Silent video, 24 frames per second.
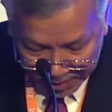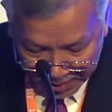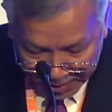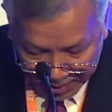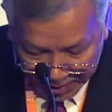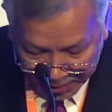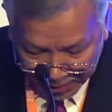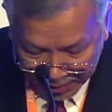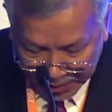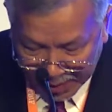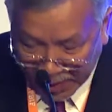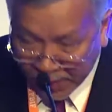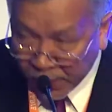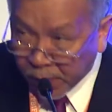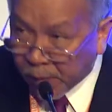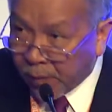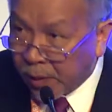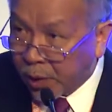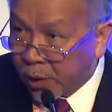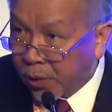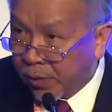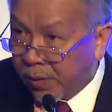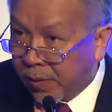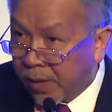I think
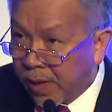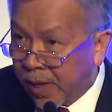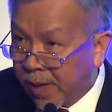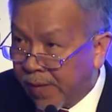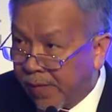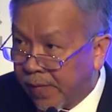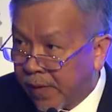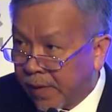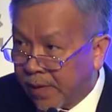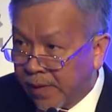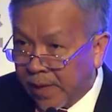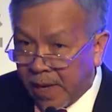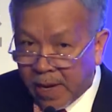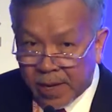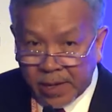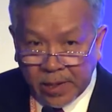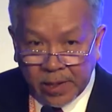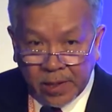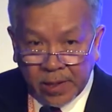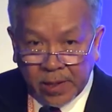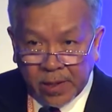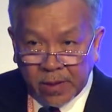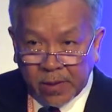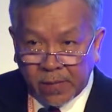we should have a
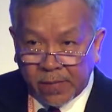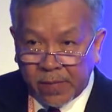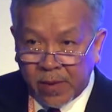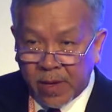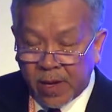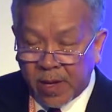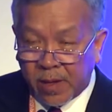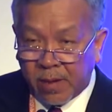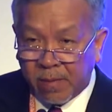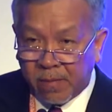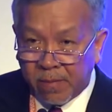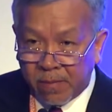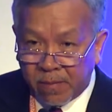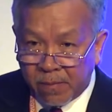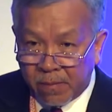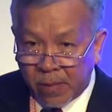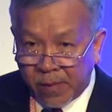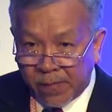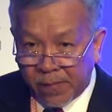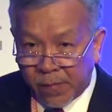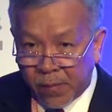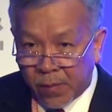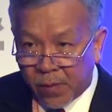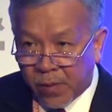signing of that
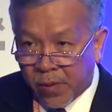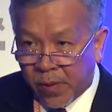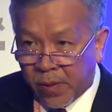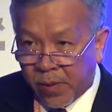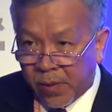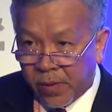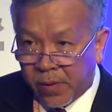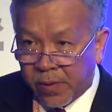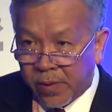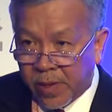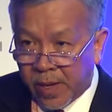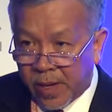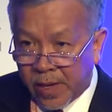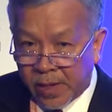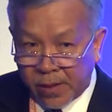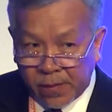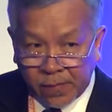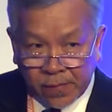before the end